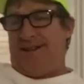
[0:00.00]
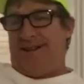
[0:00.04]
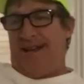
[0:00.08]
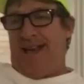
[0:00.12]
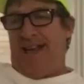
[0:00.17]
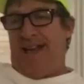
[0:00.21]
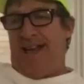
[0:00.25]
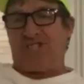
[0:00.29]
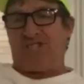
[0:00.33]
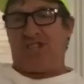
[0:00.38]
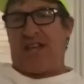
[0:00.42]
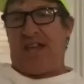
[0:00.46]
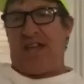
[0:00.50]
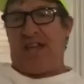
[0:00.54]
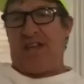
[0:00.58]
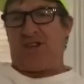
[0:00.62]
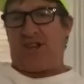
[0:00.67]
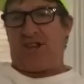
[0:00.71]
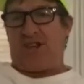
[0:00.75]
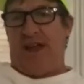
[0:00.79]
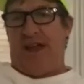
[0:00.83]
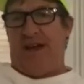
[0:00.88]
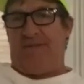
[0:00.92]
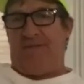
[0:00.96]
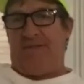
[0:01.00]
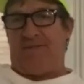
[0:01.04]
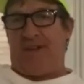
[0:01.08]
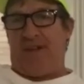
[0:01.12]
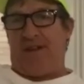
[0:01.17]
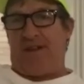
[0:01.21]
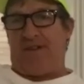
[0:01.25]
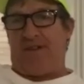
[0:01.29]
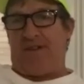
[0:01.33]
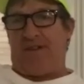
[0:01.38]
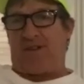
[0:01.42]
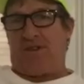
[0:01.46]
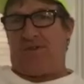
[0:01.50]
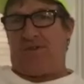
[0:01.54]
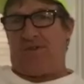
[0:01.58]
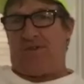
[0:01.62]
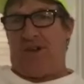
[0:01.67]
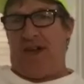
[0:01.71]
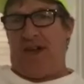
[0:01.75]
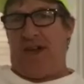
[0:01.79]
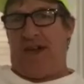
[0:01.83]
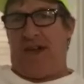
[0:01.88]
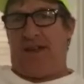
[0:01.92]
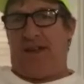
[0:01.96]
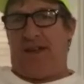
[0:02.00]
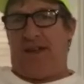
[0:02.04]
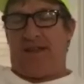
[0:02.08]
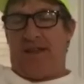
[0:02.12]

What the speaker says: education out there so that,